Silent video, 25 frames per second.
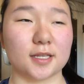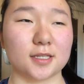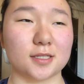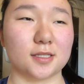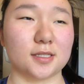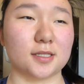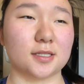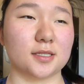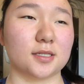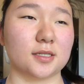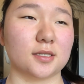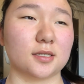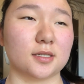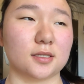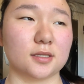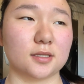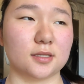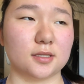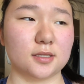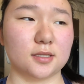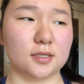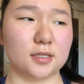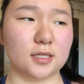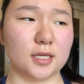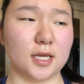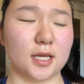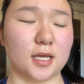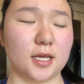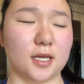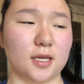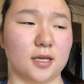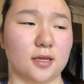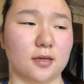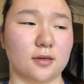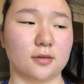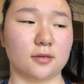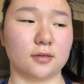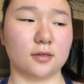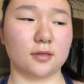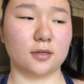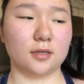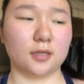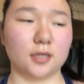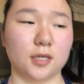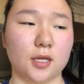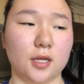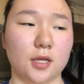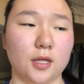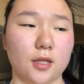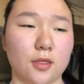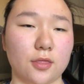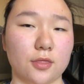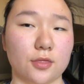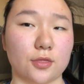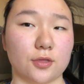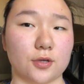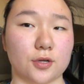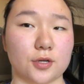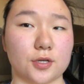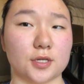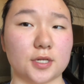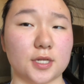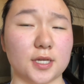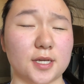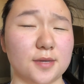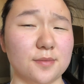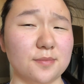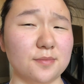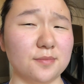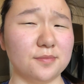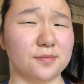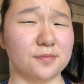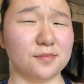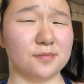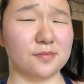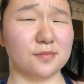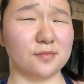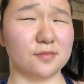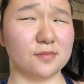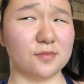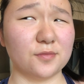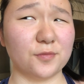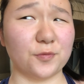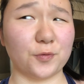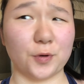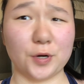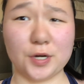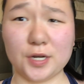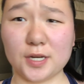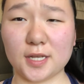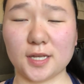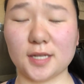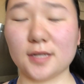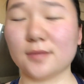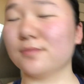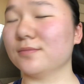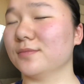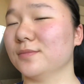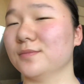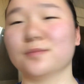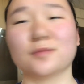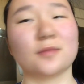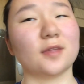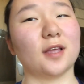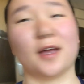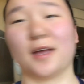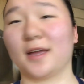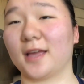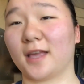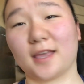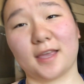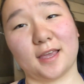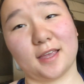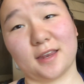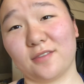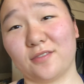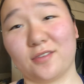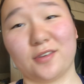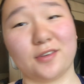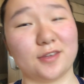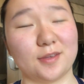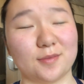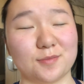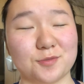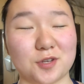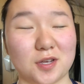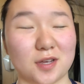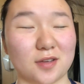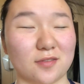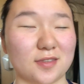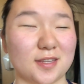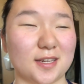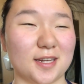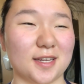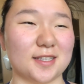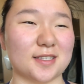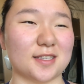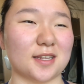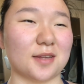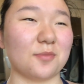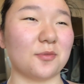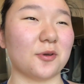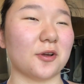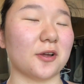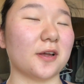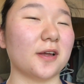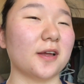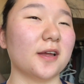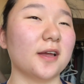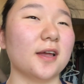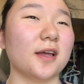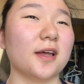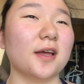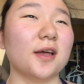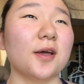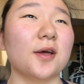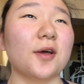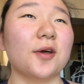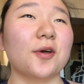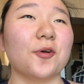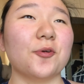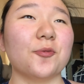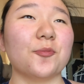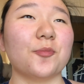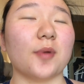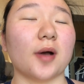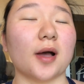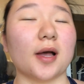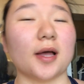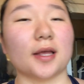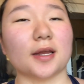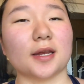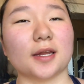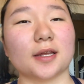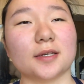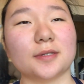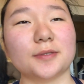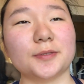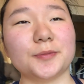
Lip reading: it's day 13, 14? I can't even keep track of the days anymore, but